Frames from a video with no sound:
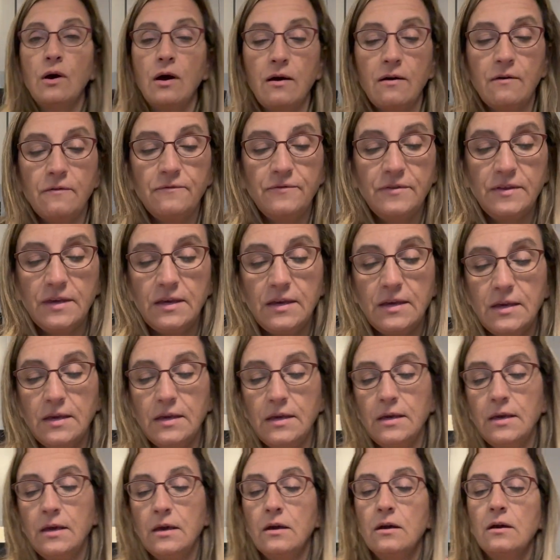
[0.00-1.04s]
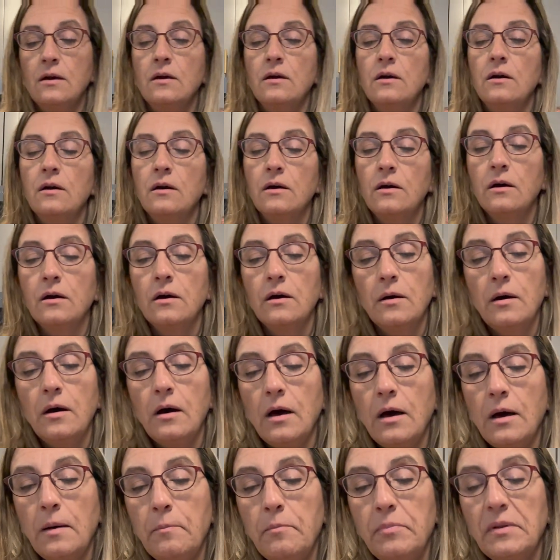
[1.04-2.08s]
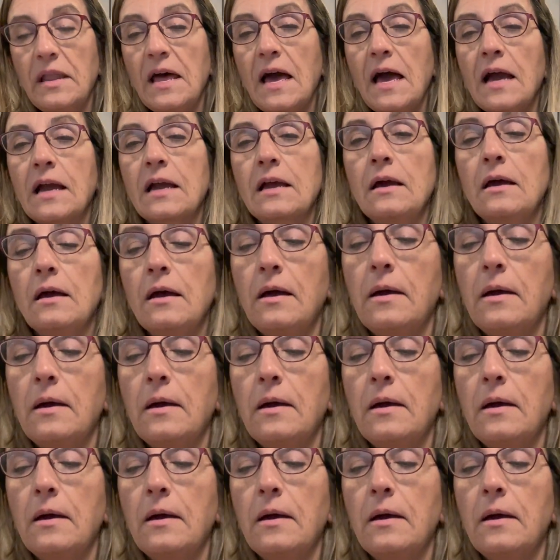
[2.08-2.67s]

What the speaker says: of the black